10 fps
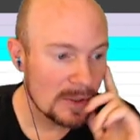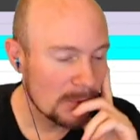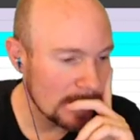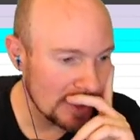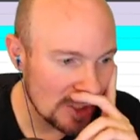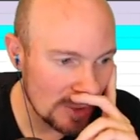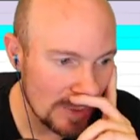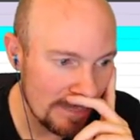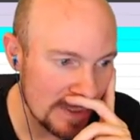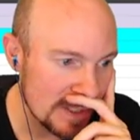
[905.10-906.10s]
Really good
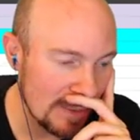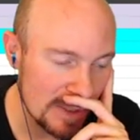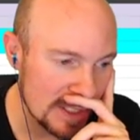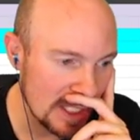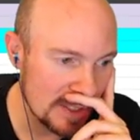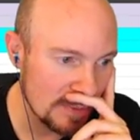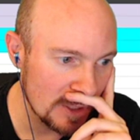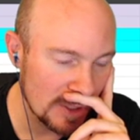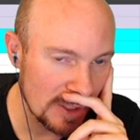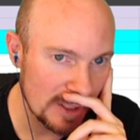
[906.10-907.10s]
weapons? I wouldn't say it's
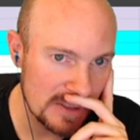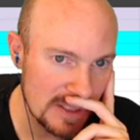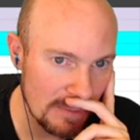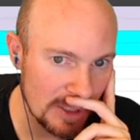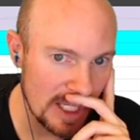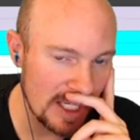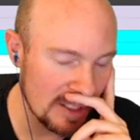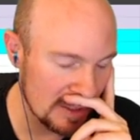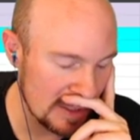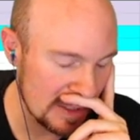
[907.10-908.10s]
really good. Double
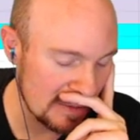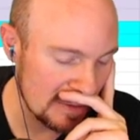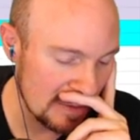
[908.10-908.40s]
Ions